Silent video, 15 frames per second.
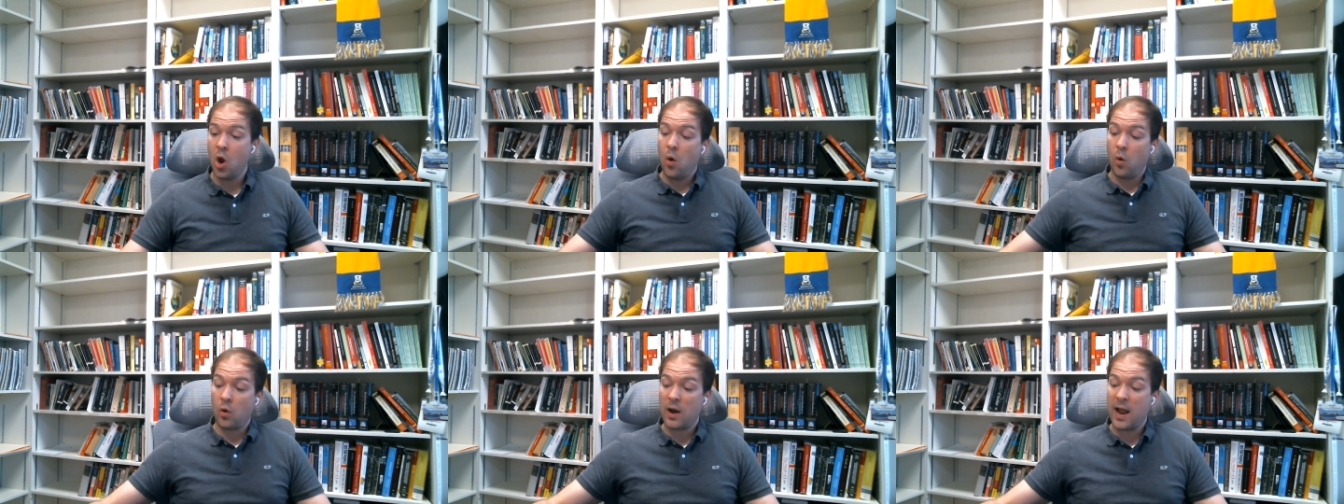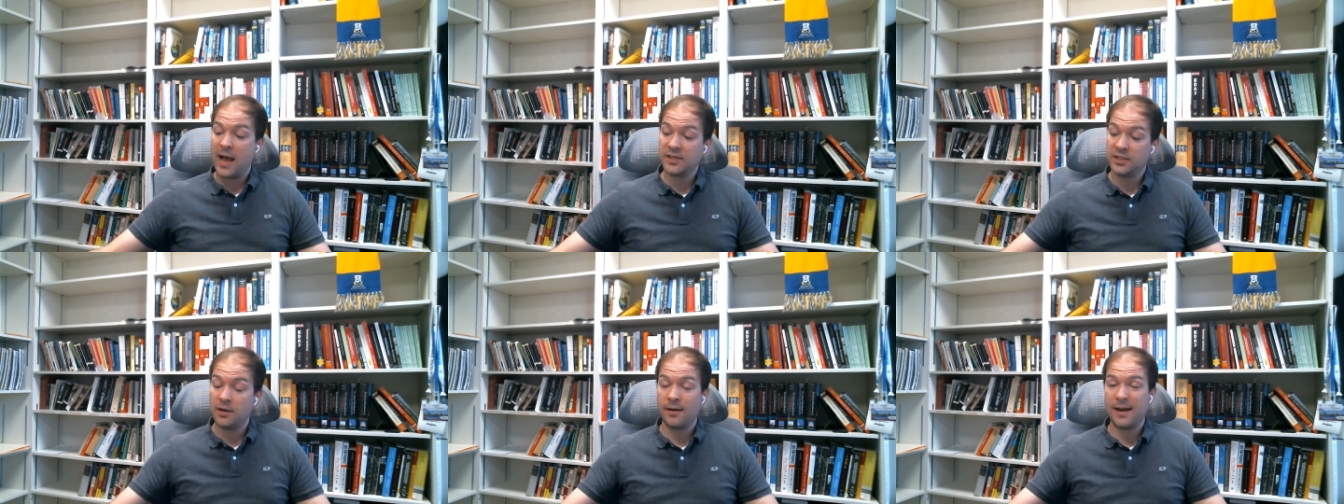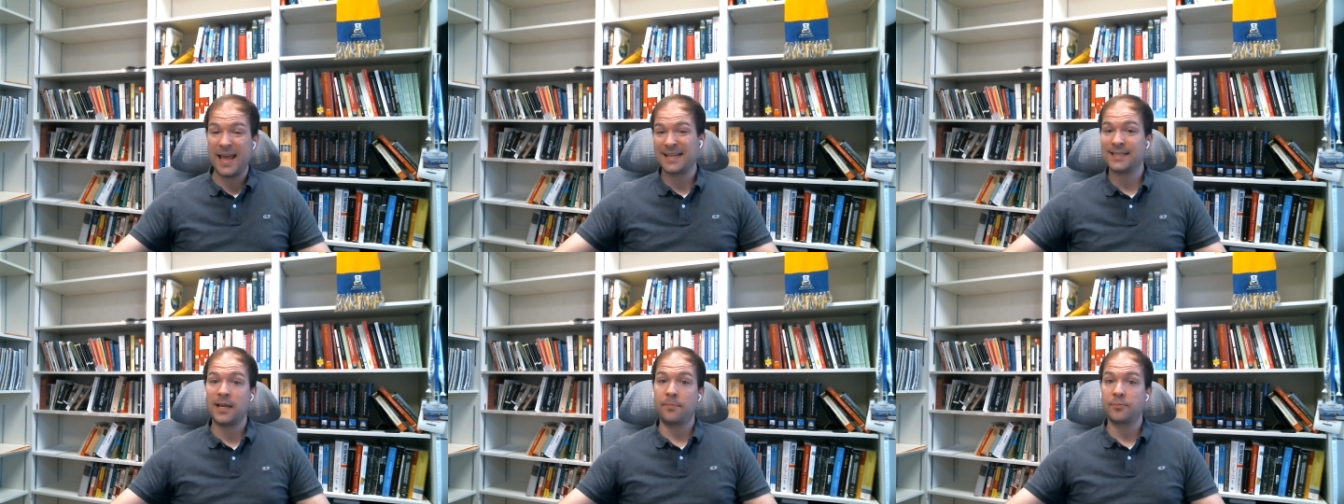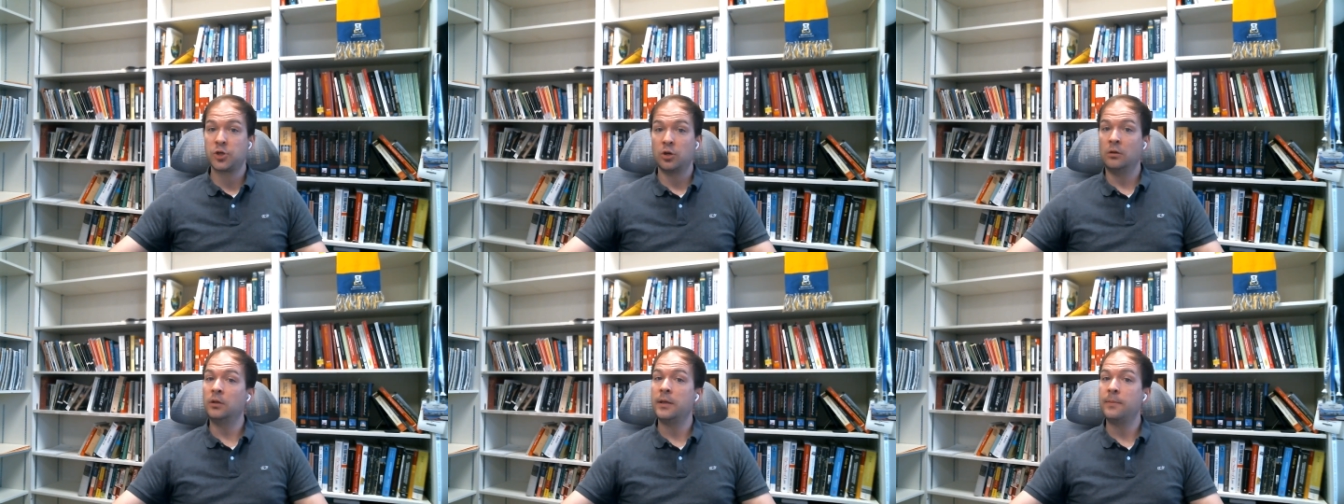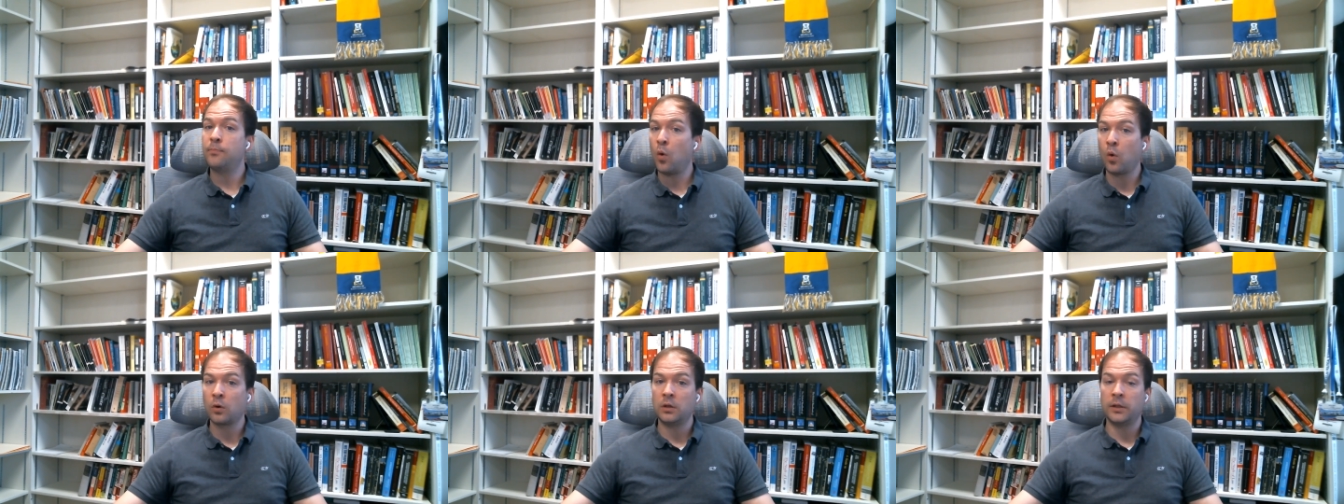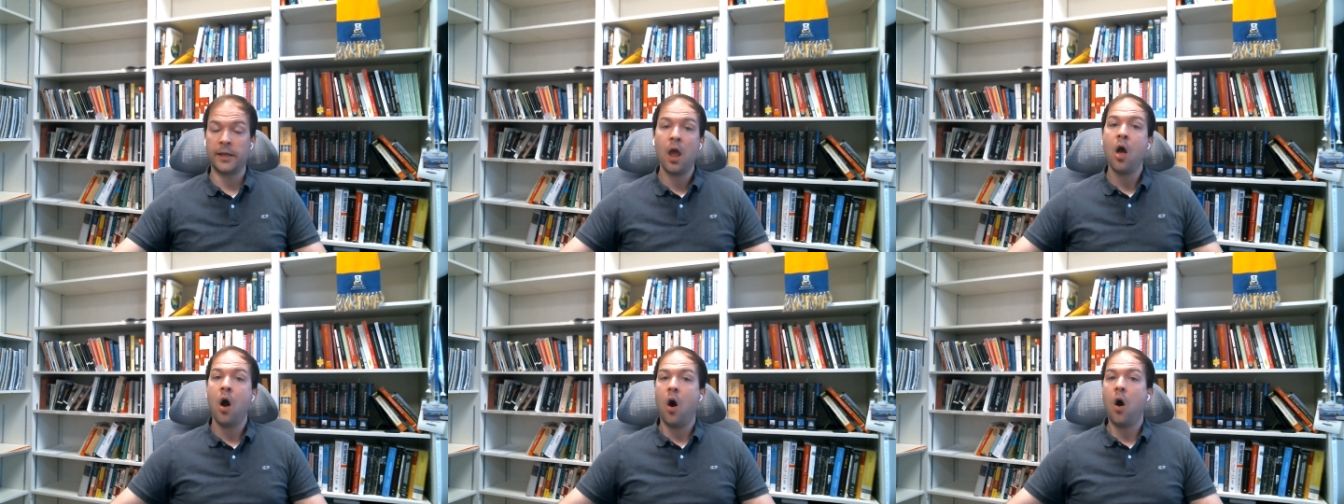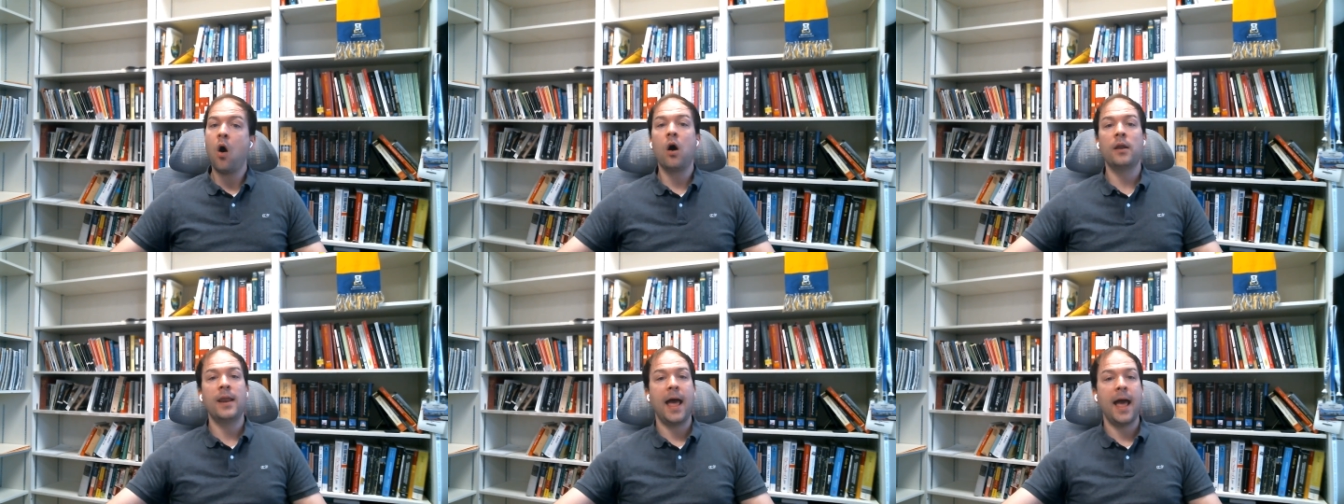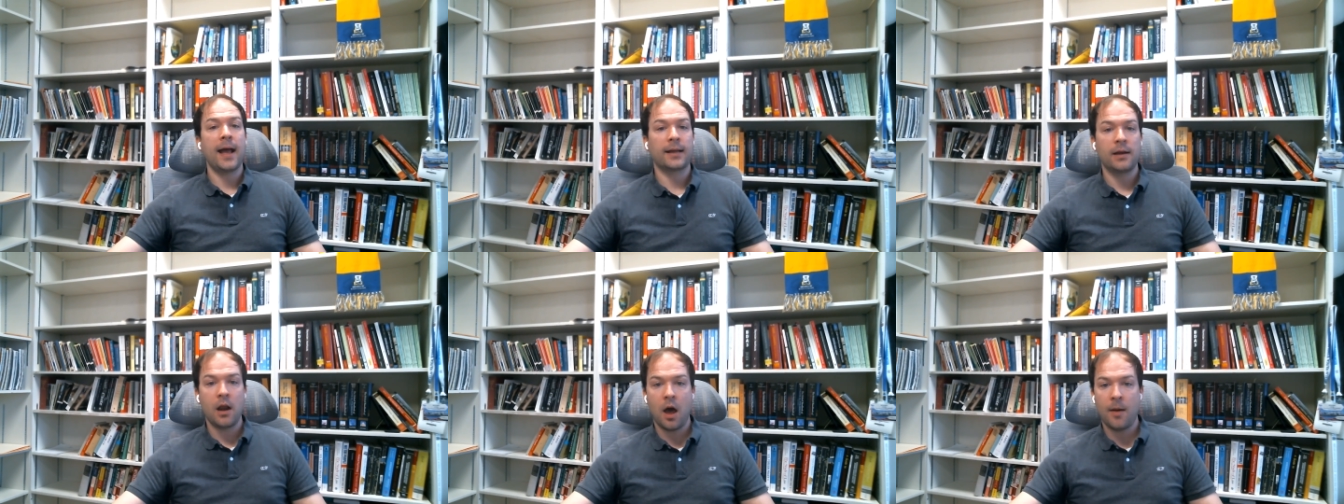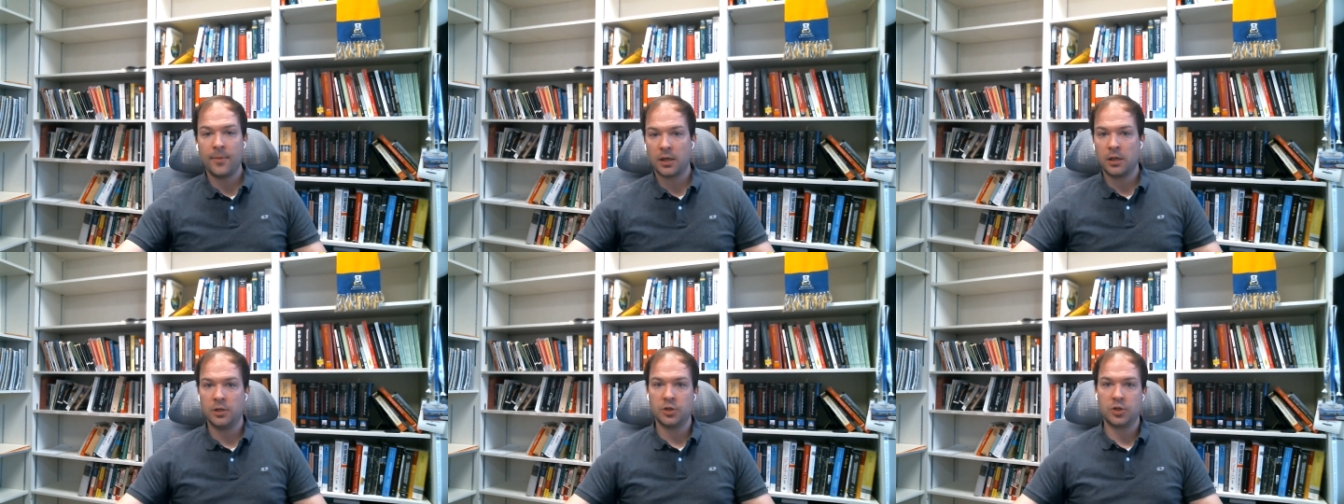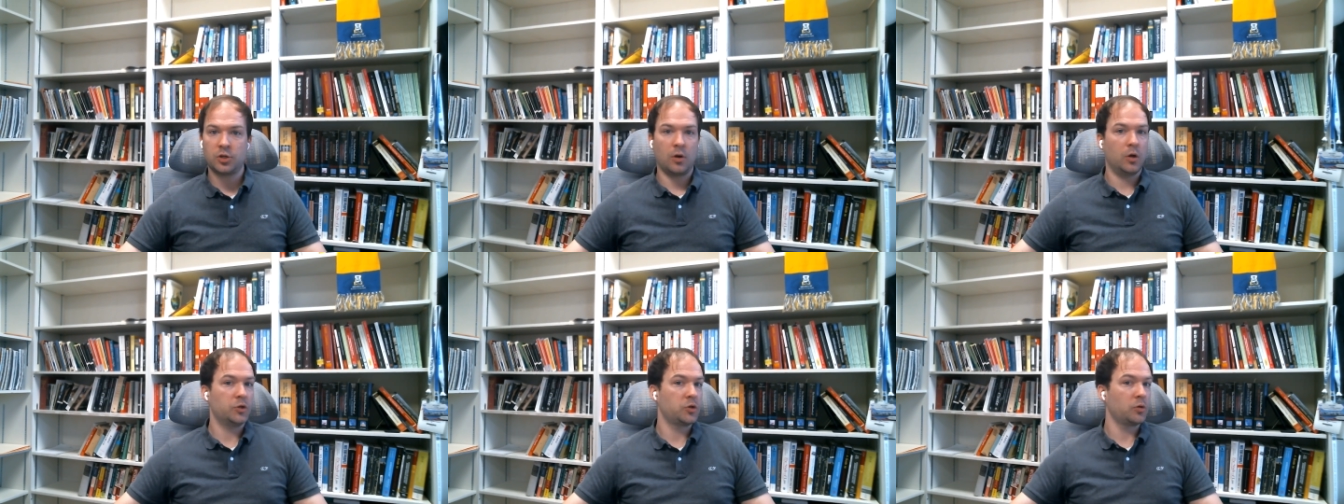or has done exceptionally poorly on economic concerns,